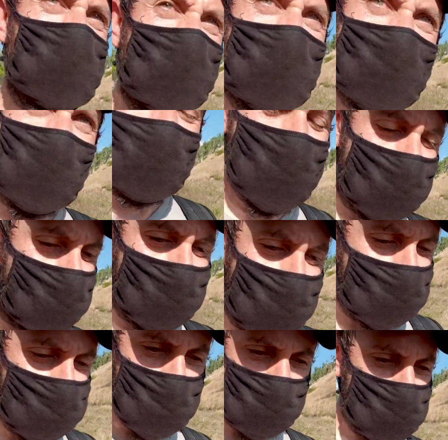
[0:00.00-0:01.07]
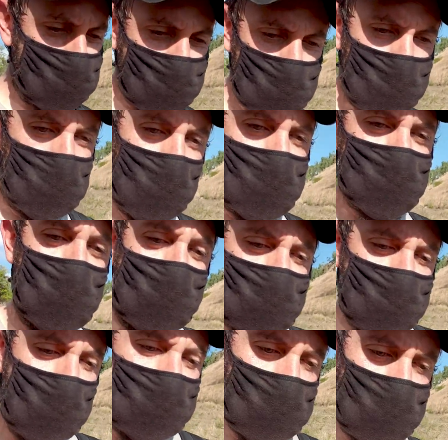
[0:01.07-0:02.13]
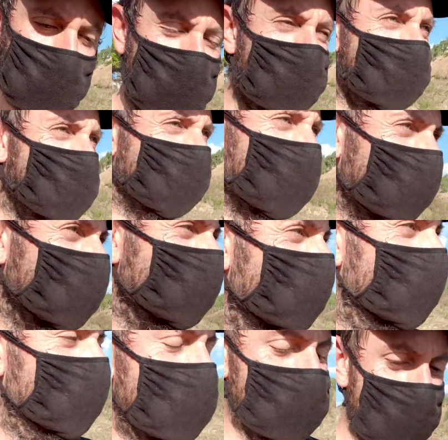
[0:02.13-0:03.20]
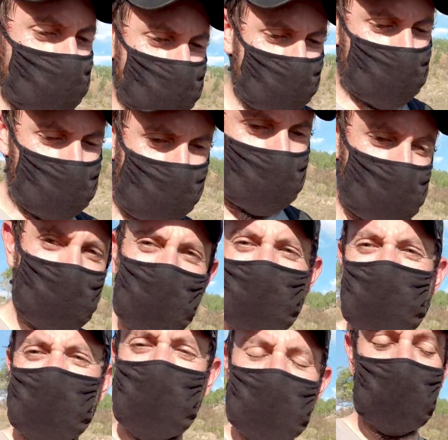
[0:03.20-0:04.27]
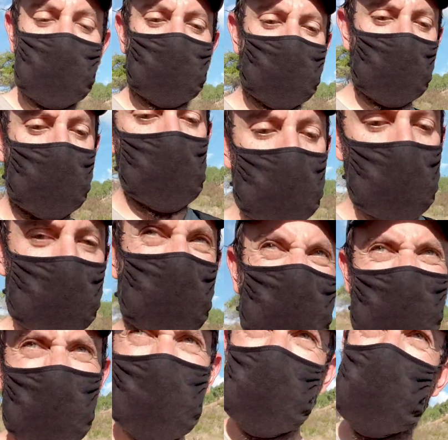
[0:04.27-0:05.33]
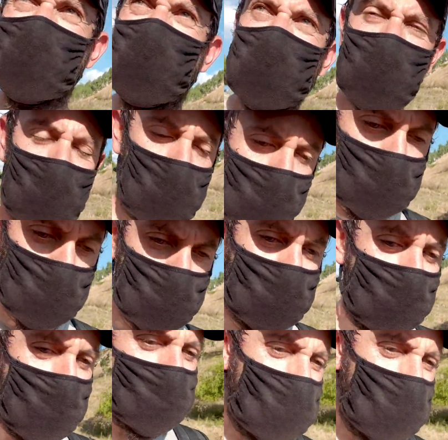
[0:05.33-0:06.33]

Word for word: only taken 45 minutes realistically. If you add in the stops, there's probably another 45